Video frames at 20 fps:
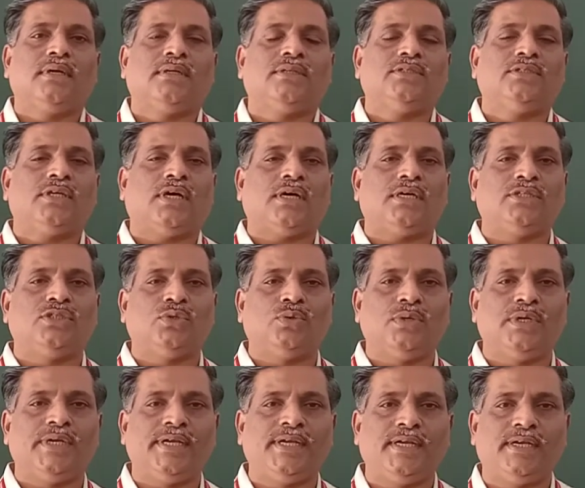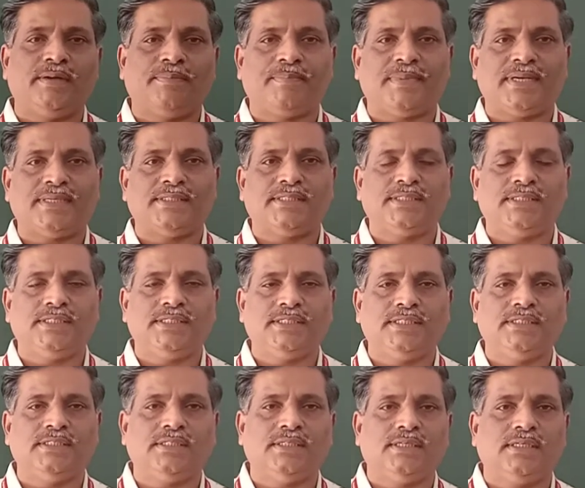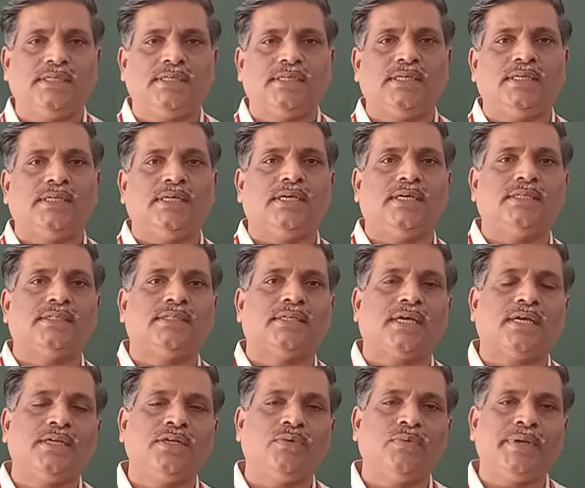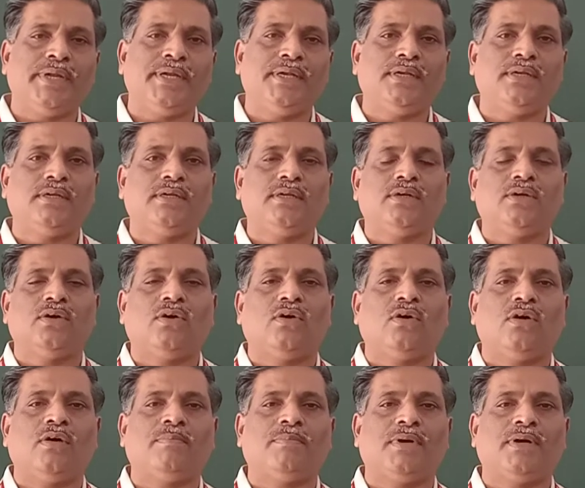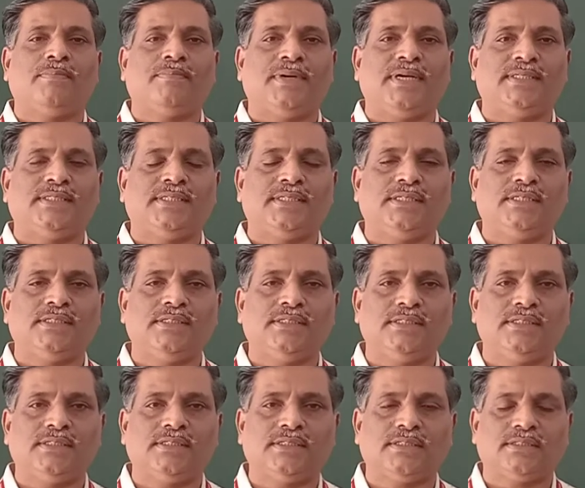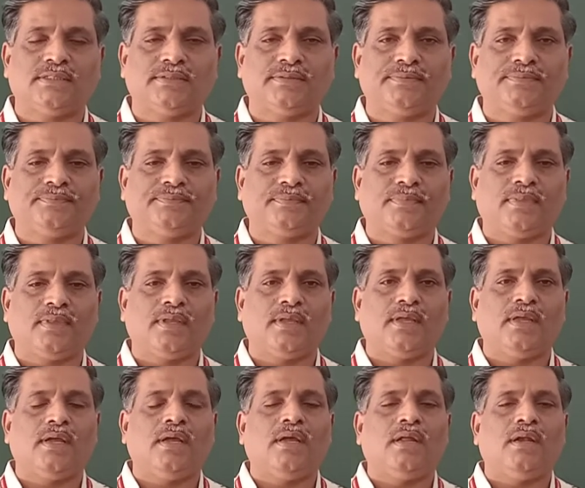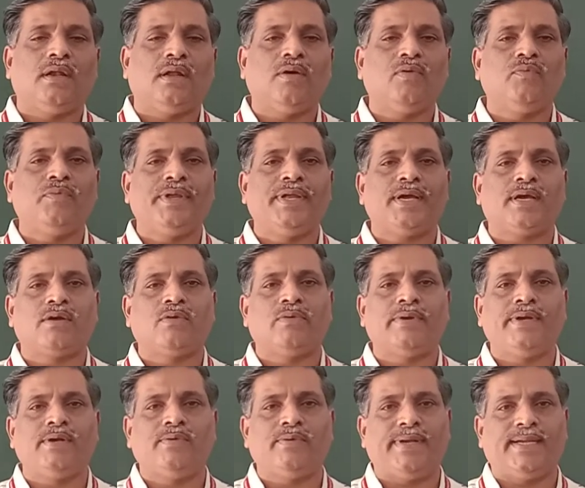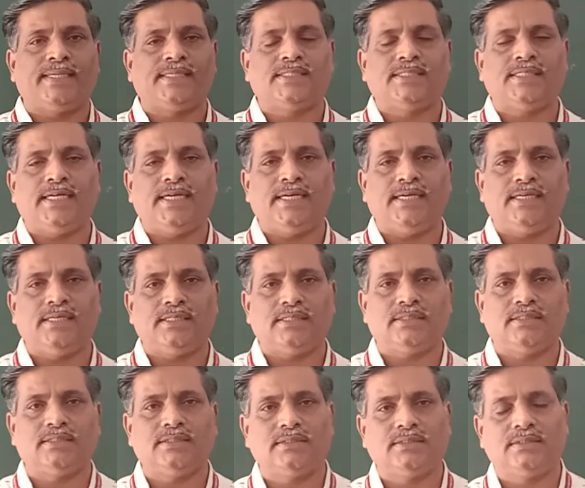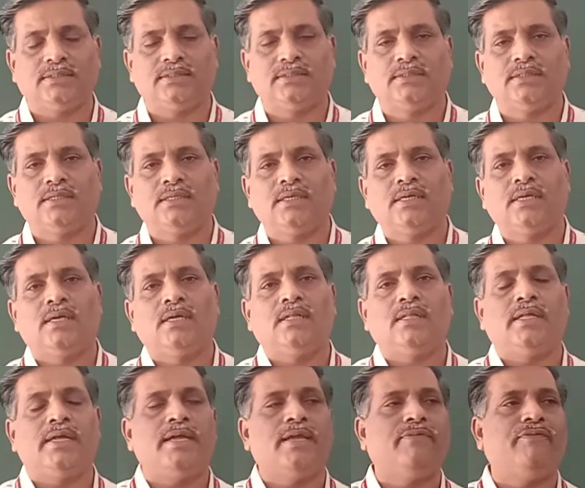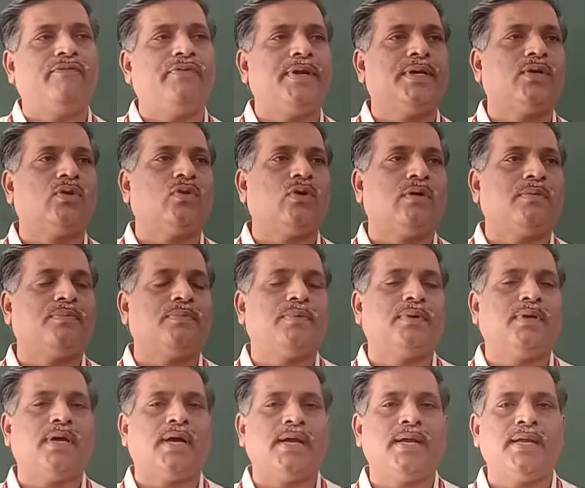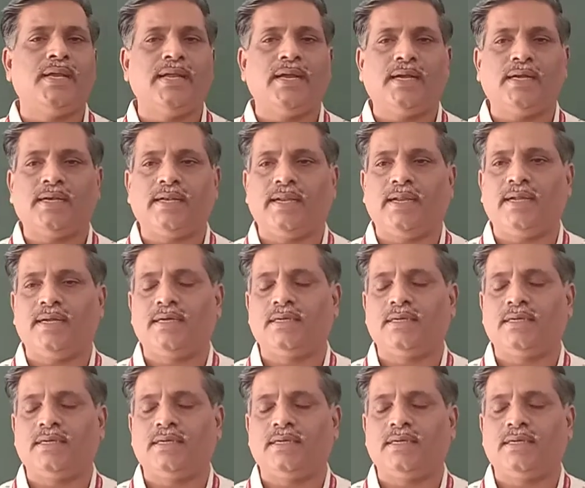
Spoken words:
charge holding capacity, SI unit of capacitance. Now we are going to extend the effect of dielectric